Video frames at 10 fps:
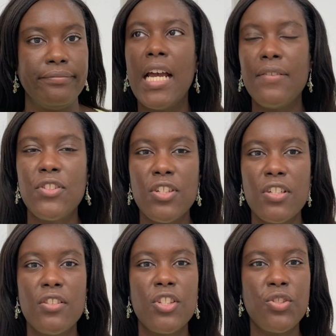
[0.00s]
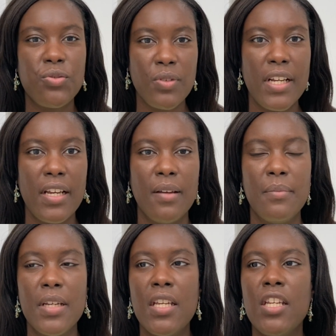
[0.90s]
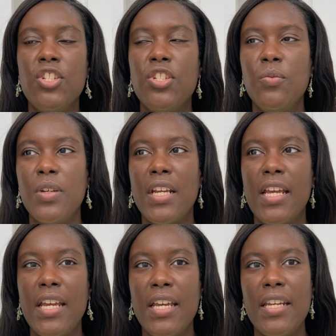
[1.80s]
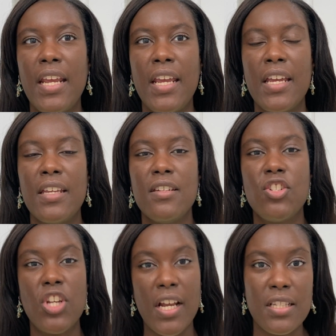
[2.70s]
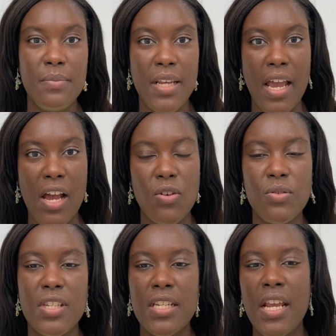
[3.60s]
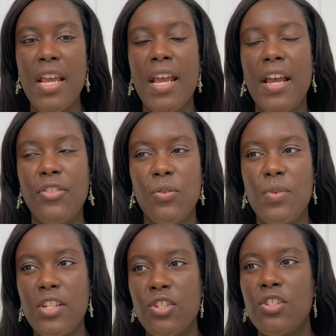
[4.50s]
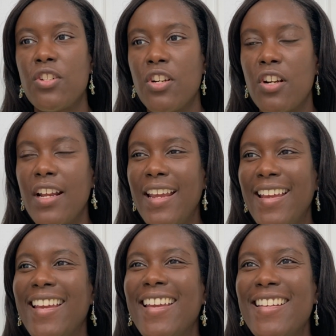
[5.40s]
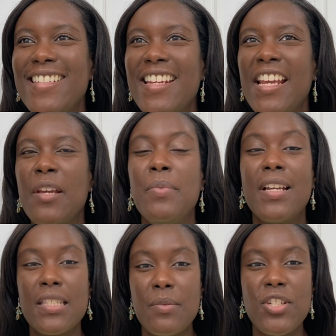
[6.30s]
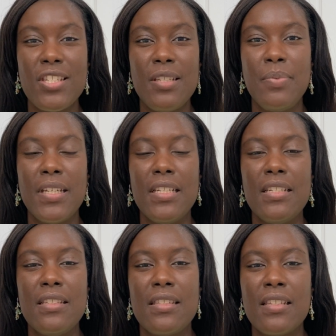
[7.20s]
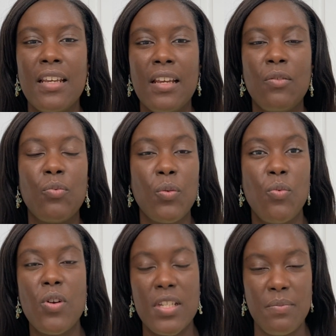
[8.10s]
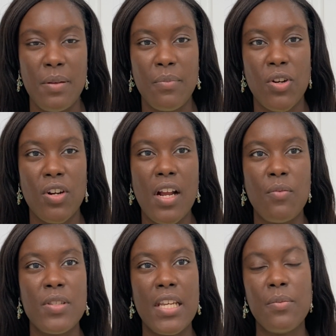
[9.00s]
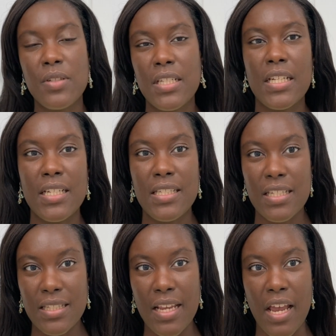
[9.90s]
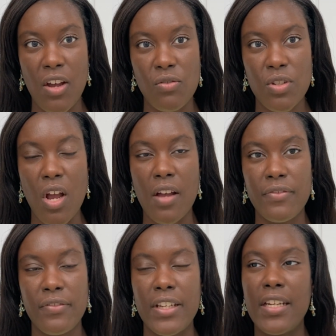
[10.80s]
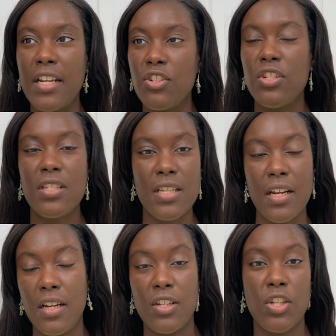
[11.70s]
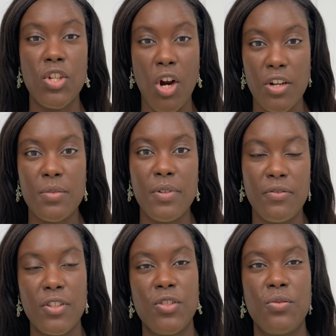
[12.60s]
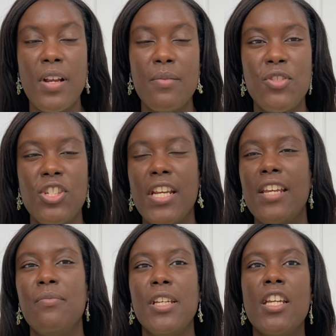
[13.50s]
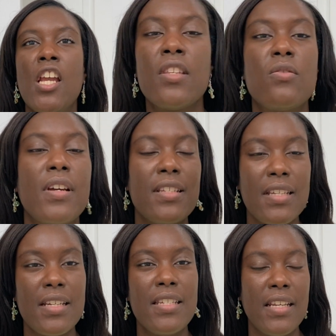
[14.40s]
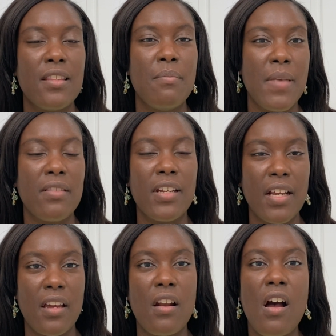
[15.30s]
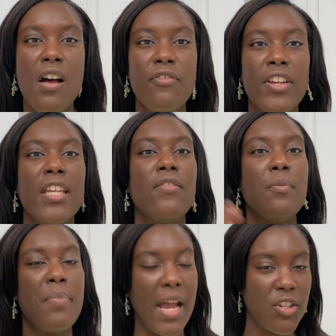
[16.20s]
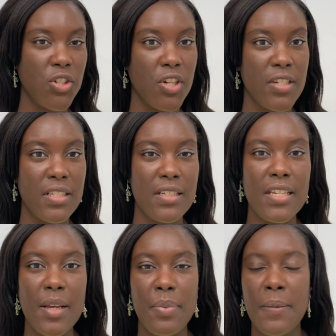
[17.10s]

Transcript: After the trim, she went ahead and checked me out at the register, and because I'm a JCPenney's rewards member, I was able to get a discount off of it, and she decided not to charge me for the trim she gave me. So I decided to take the amount that I got off and give it back to her as a tip.